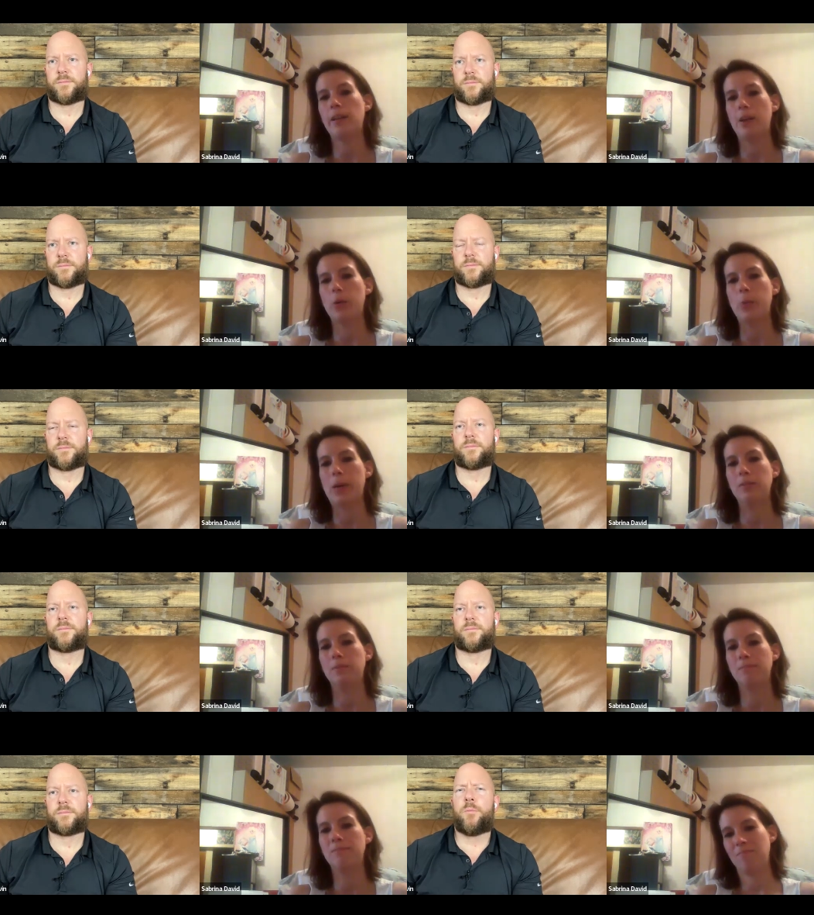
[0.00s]
Speaker 1: can get good win.
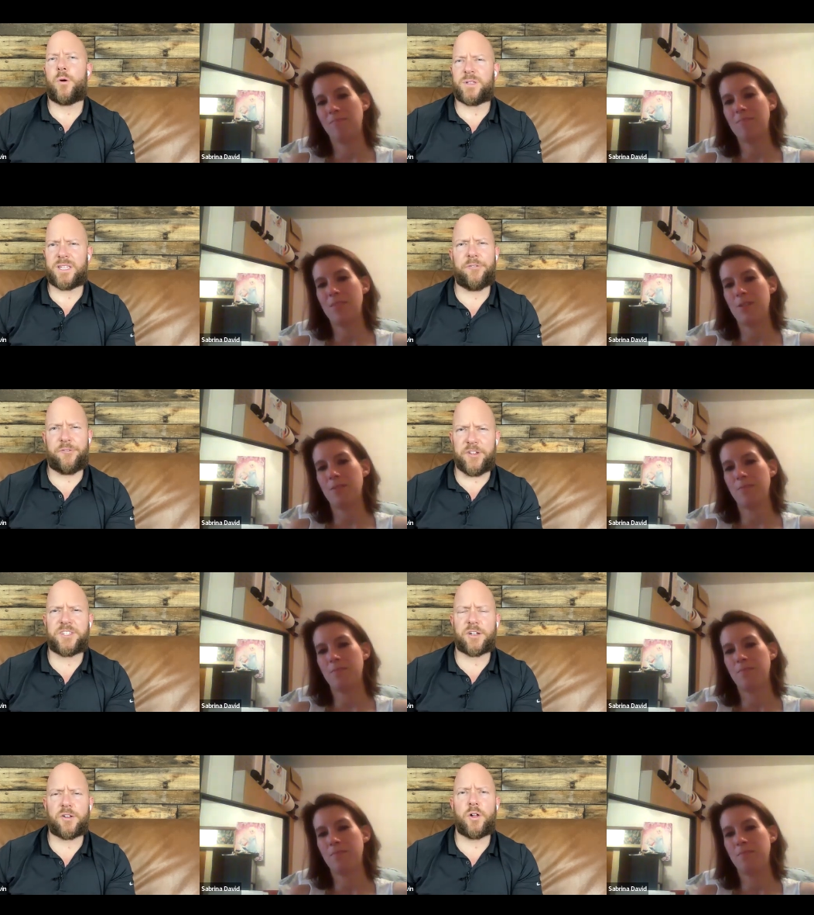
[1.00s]
But was it a
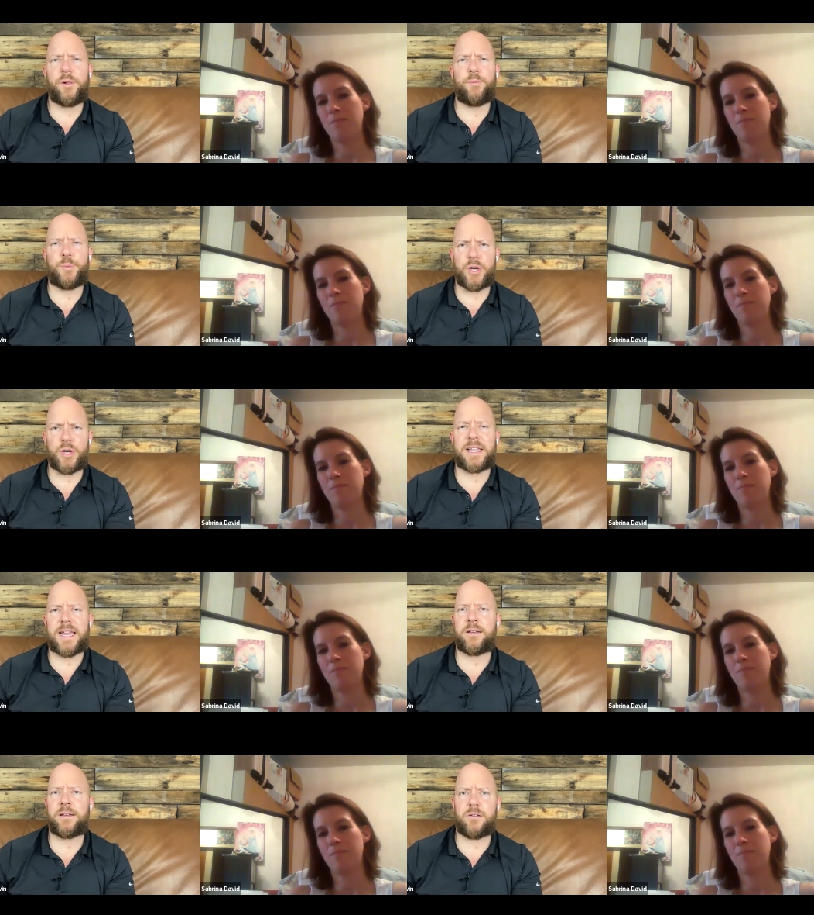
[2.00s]
physical book
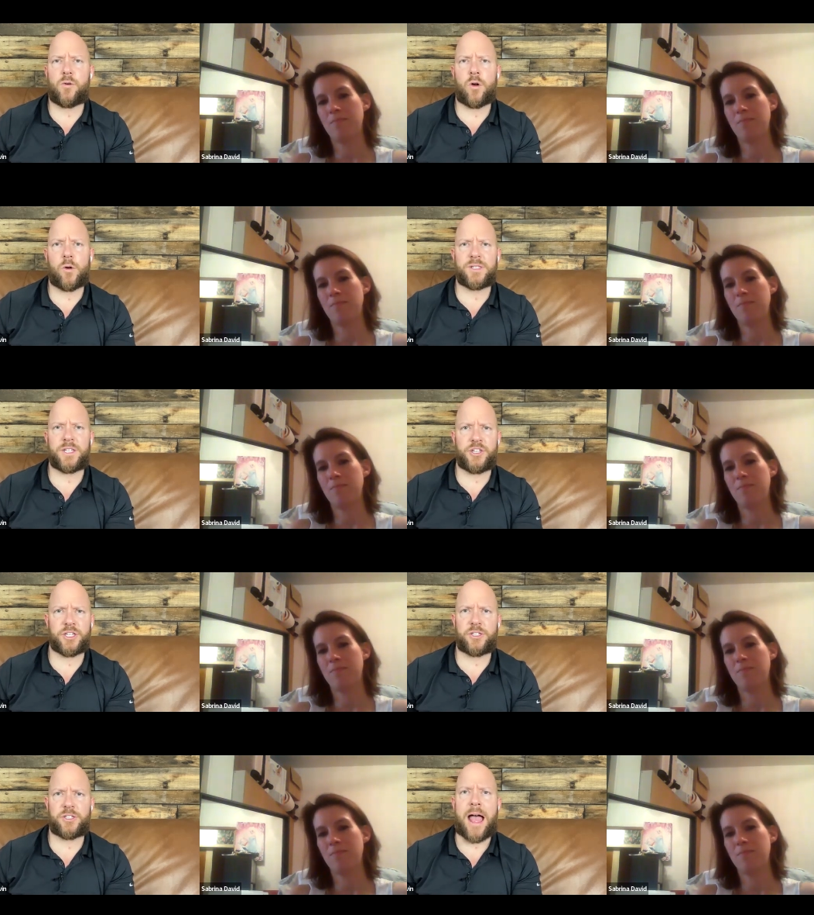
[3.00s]
stand, or was it
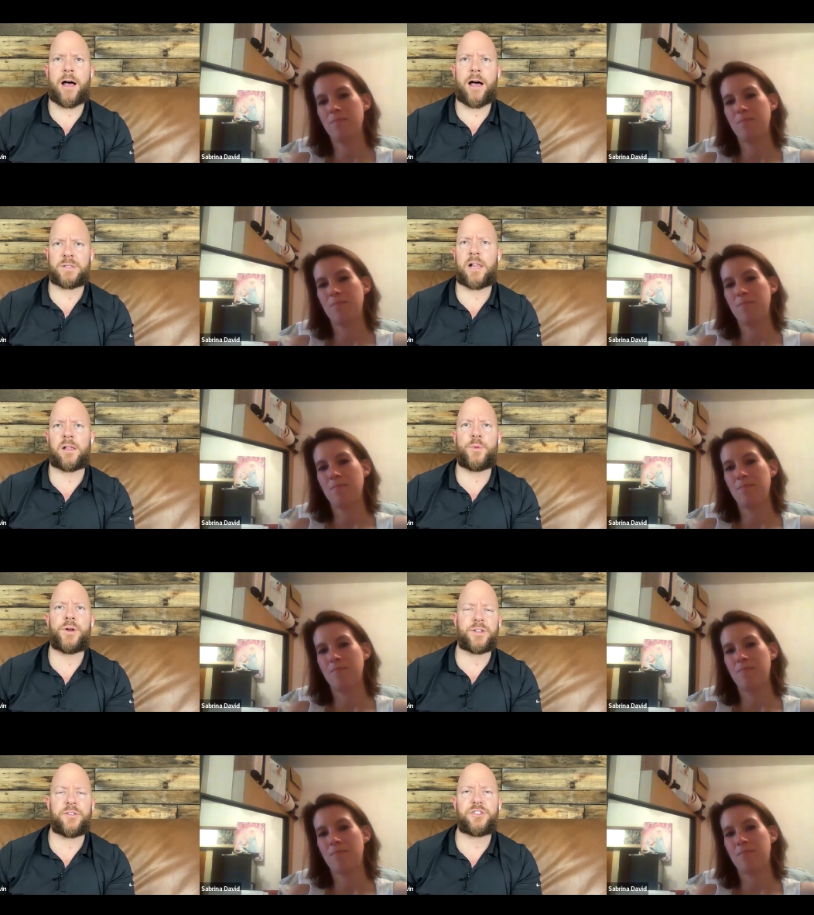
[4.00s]
just out selling
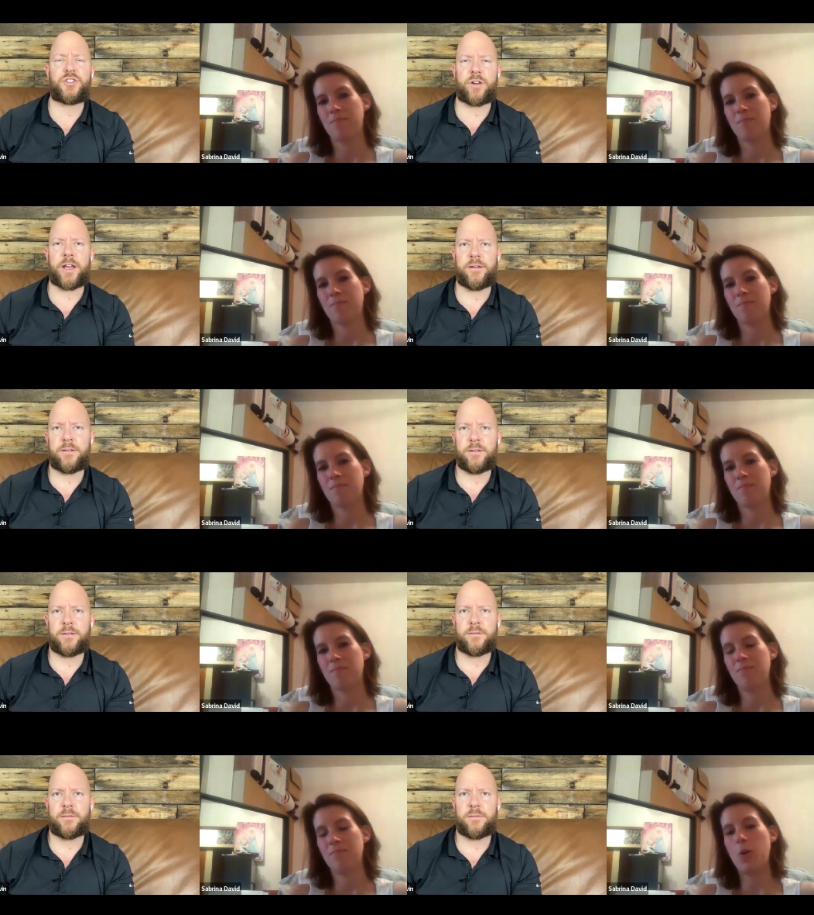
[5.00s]
books on the street?
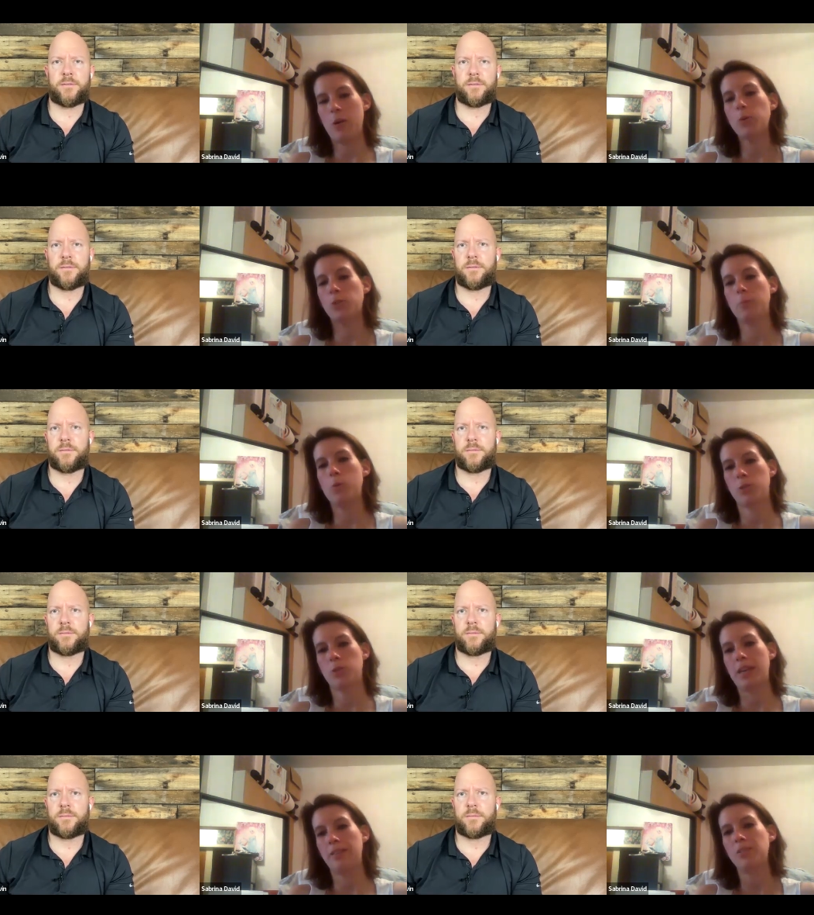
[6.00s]
Speaker 2: No, it was a book
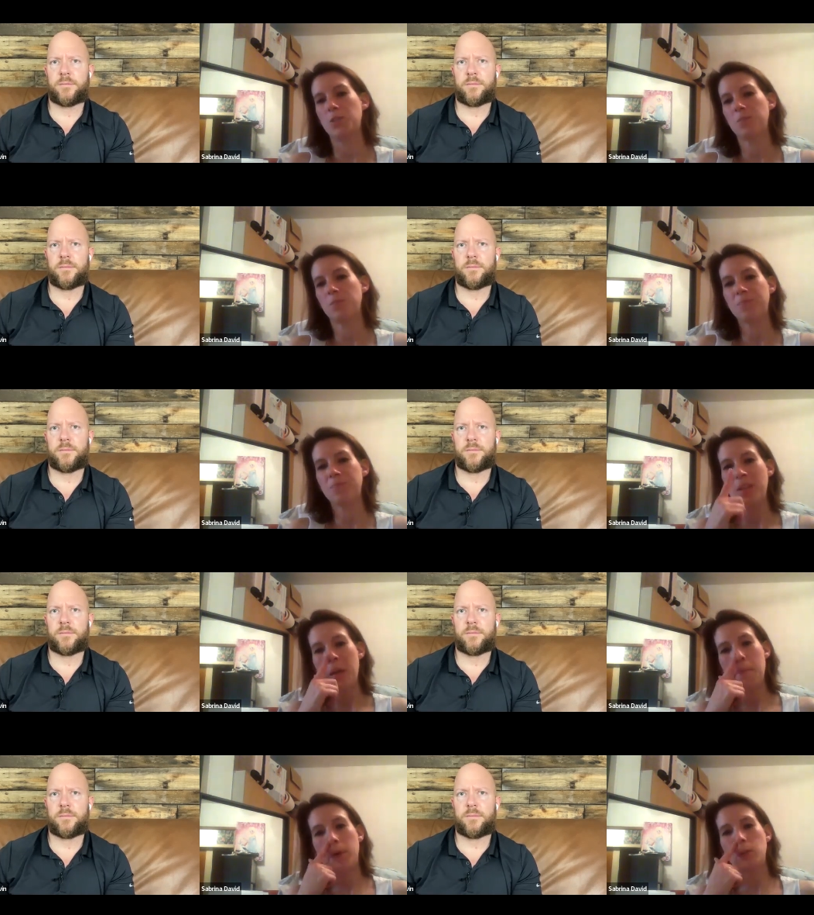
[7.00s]
stand.
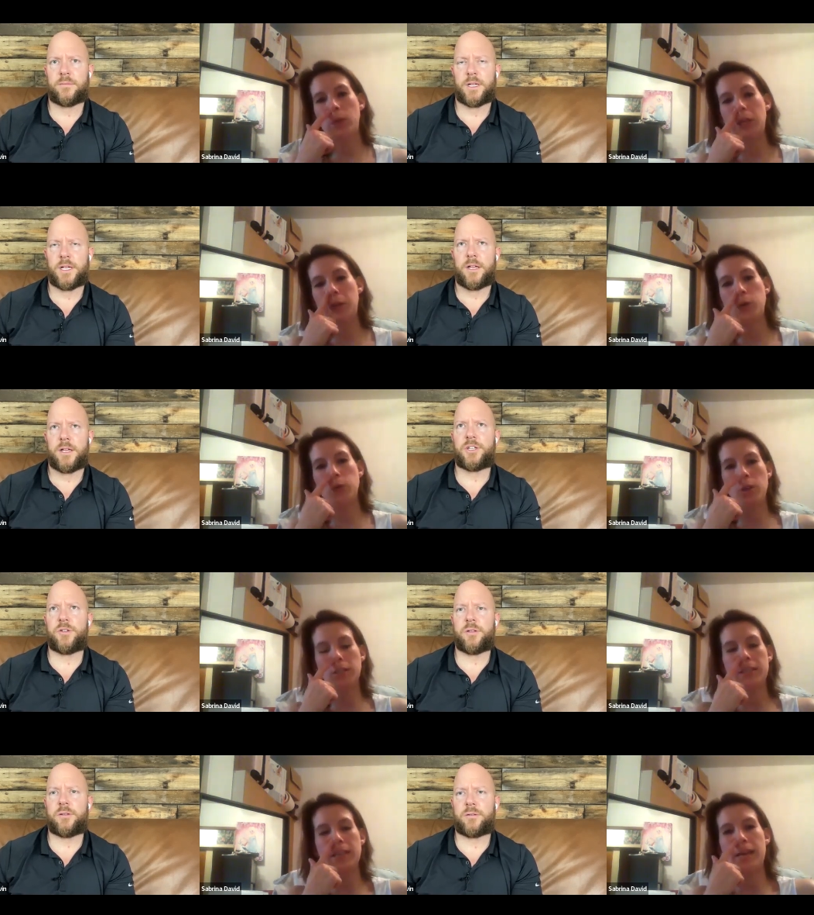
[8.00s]
But we could so-
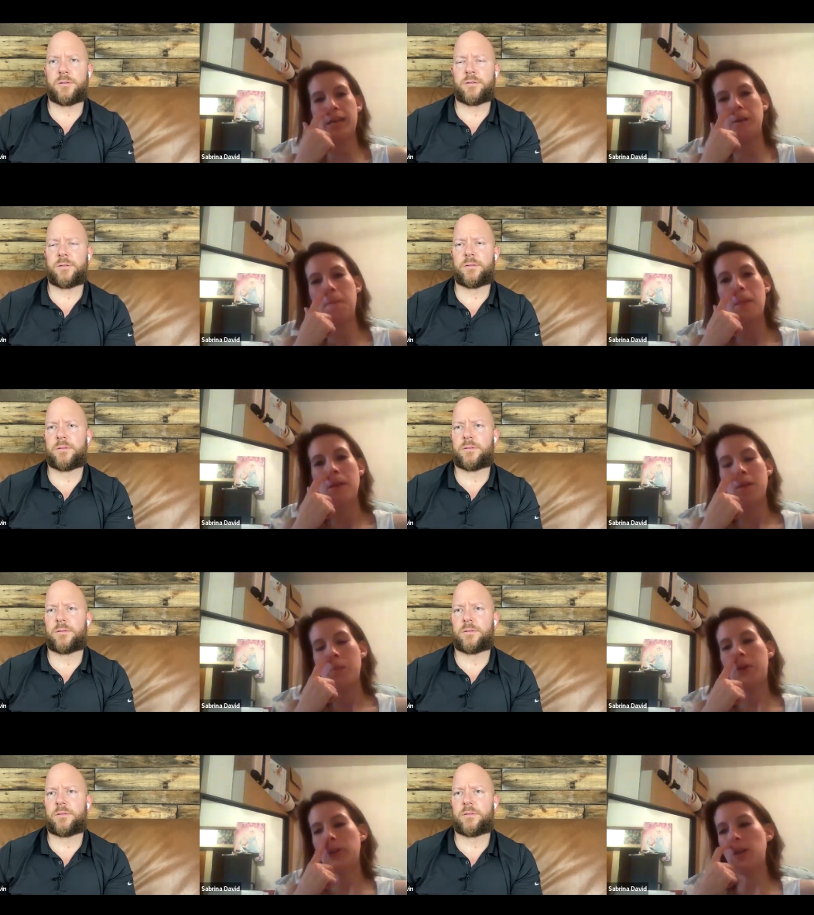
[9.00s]
not say
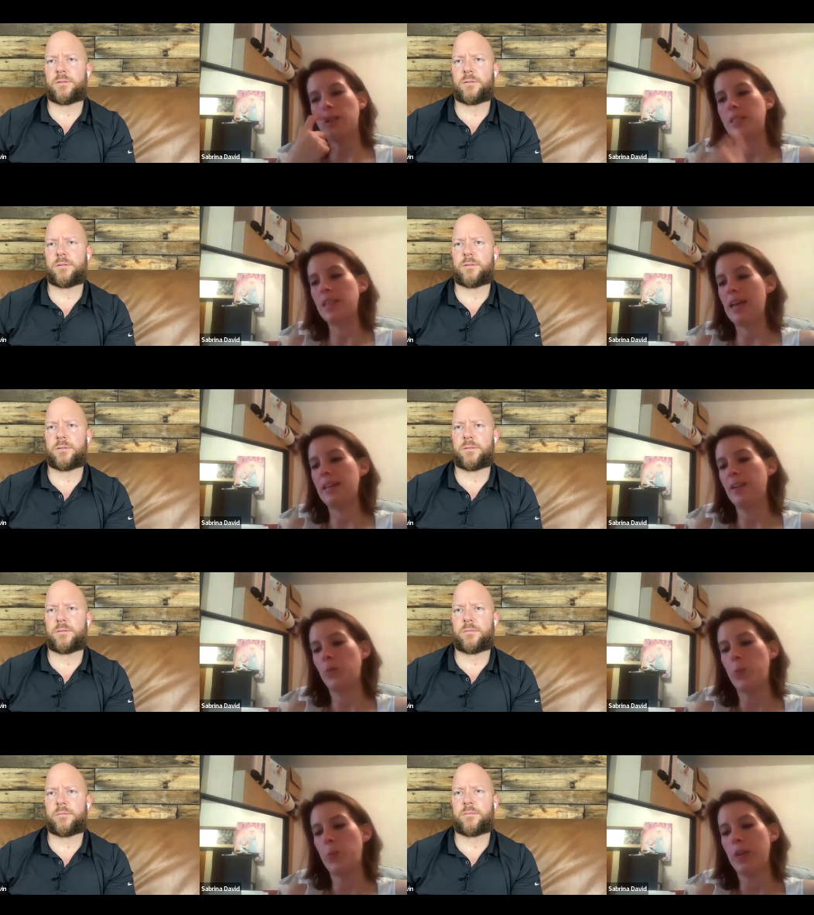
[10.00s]
we could not say
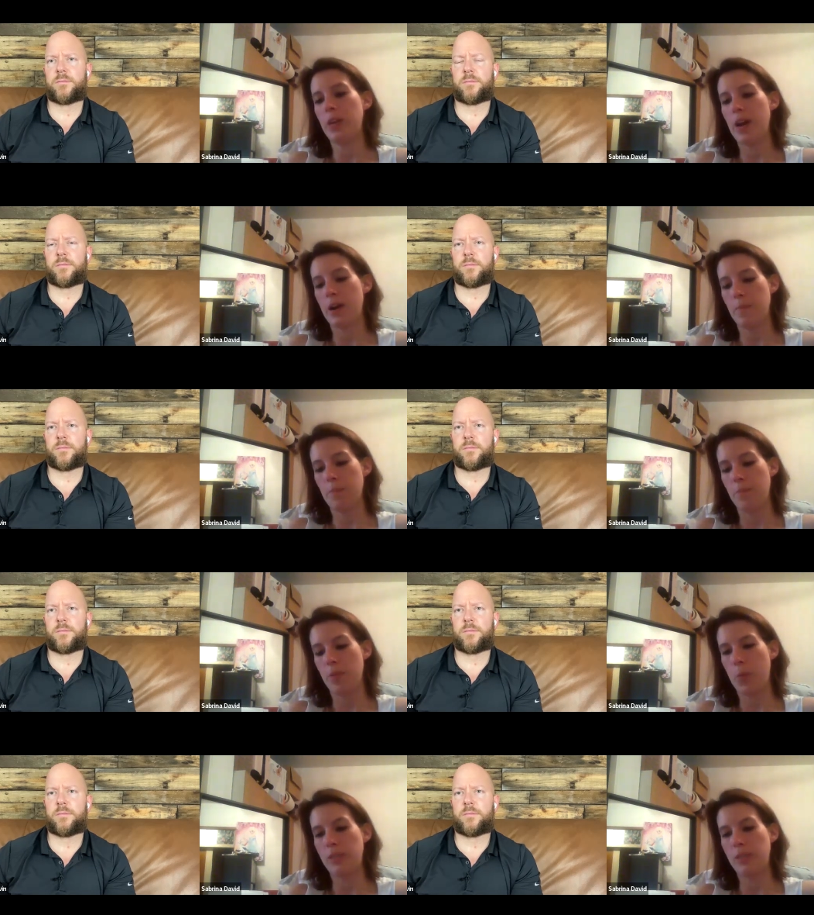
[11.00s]
that we um,